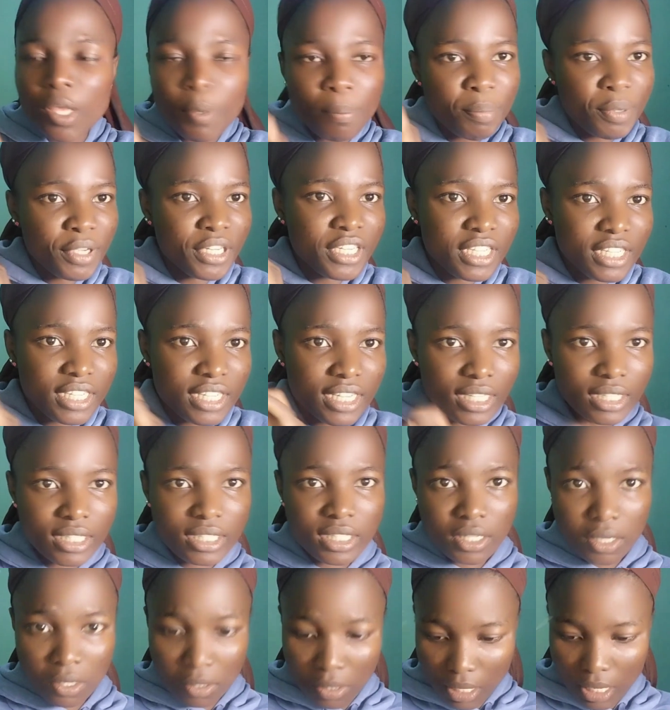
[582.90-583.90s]
beading
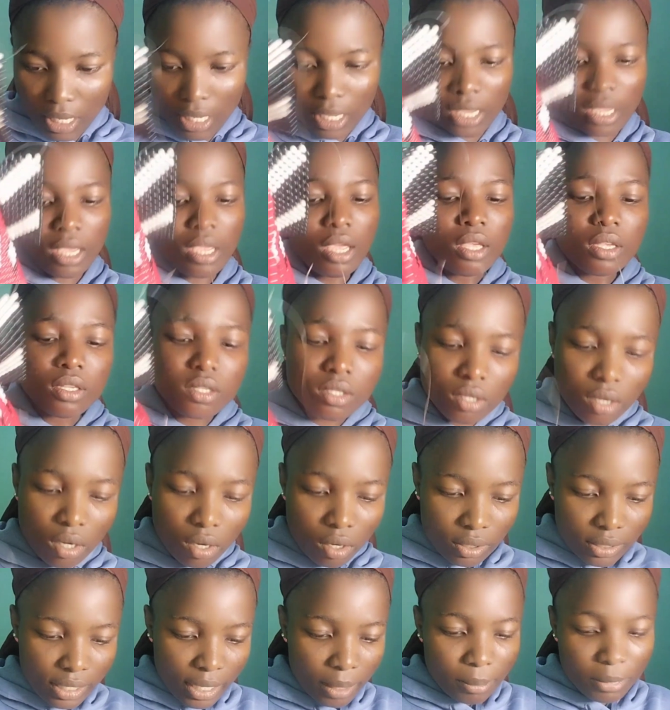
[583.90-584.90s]
it. Okay,
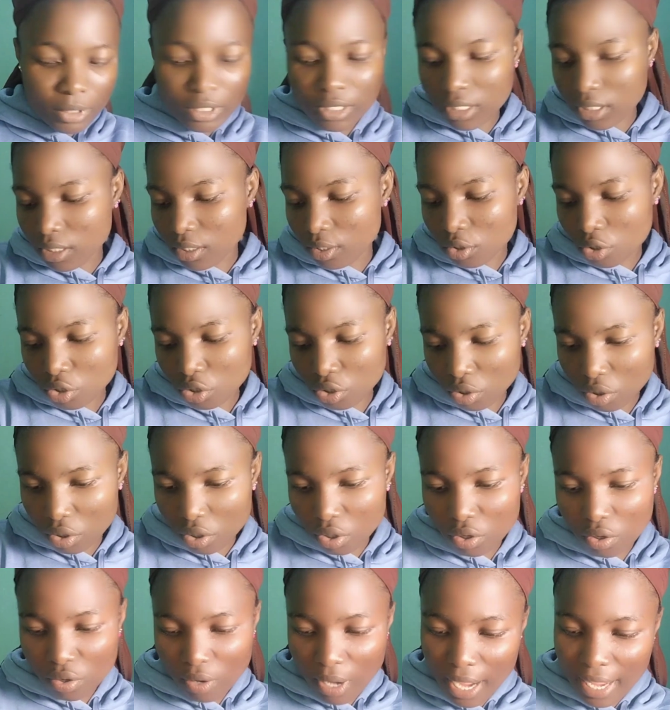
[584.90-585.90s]
so let me still show
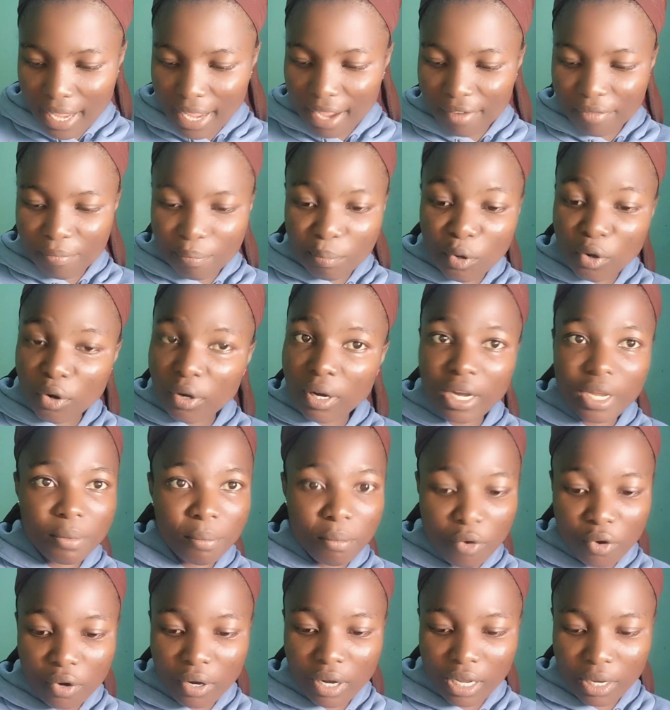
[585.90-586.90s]
you. I have more and
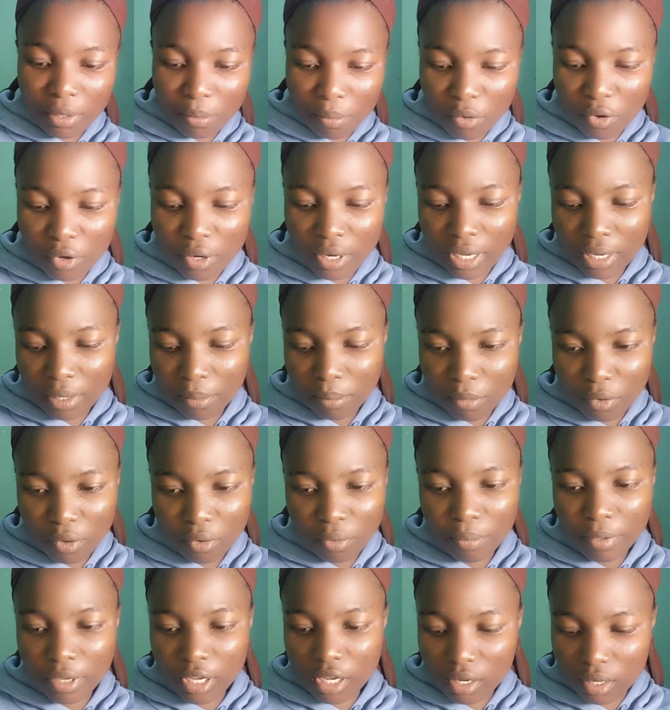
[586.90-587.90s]
more and more and
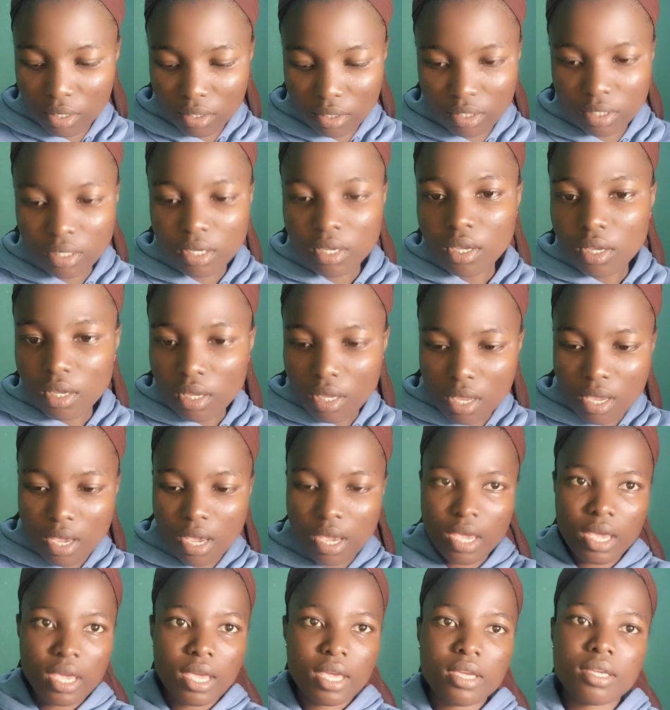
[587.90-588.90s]
more, because
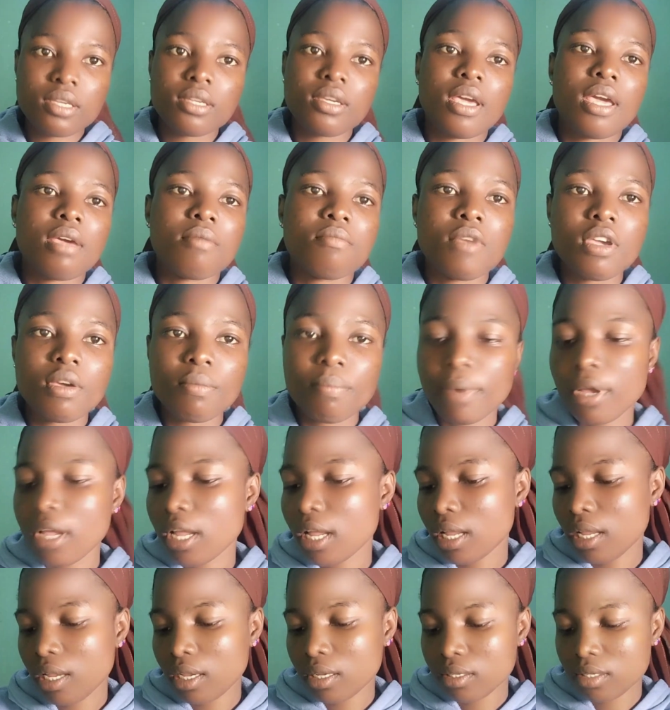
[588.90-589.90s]
yeah, I made
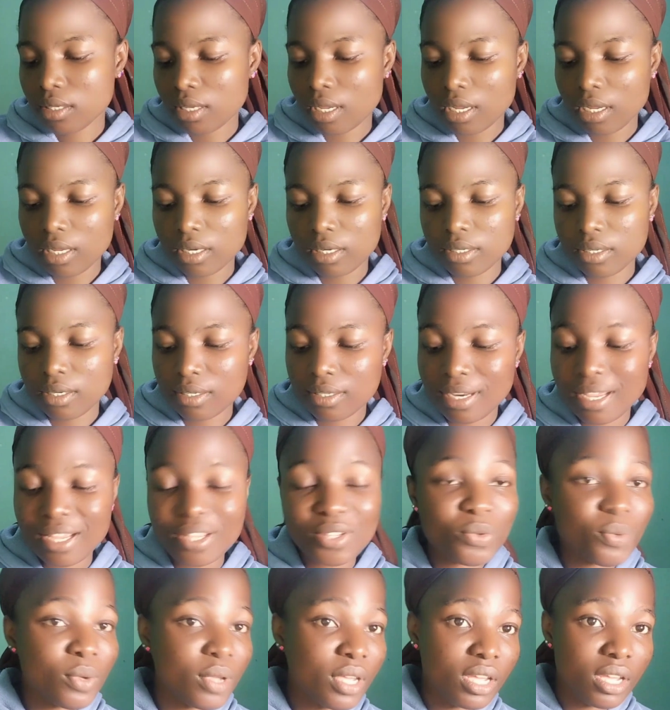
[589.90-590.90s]
bags, and
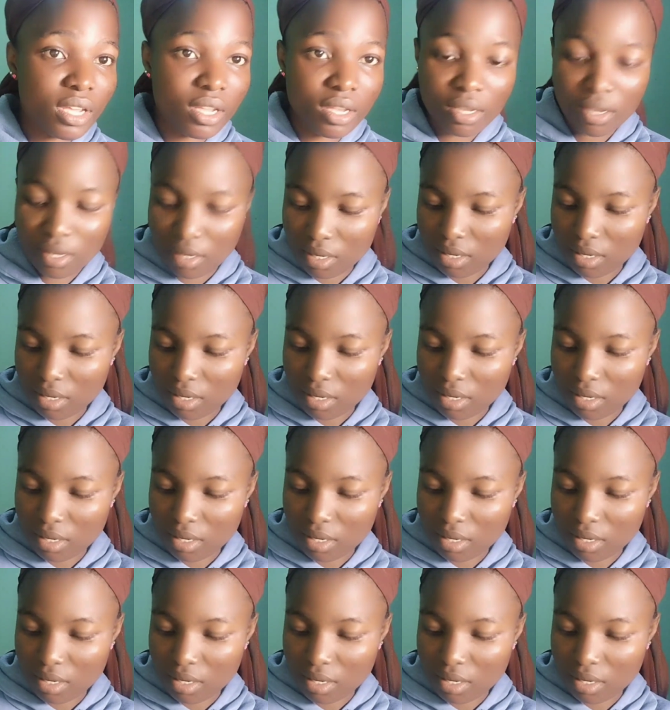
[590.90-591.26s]
that's where